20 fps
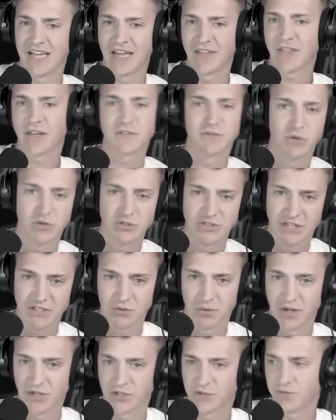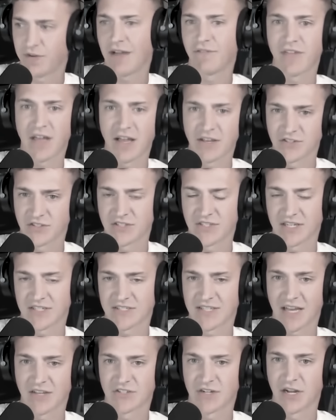10,000 viewers on Twitch, 5,000,
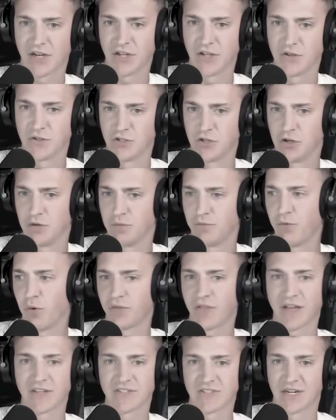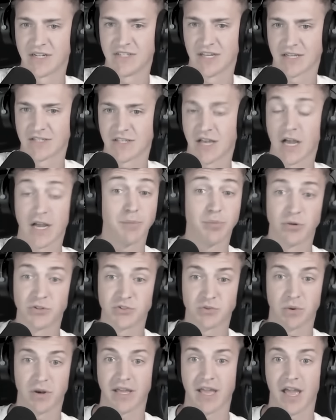6,000 on YouTube, 4,000 on TikTok. I'm
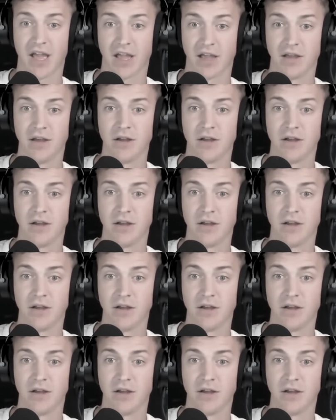pulling 20K.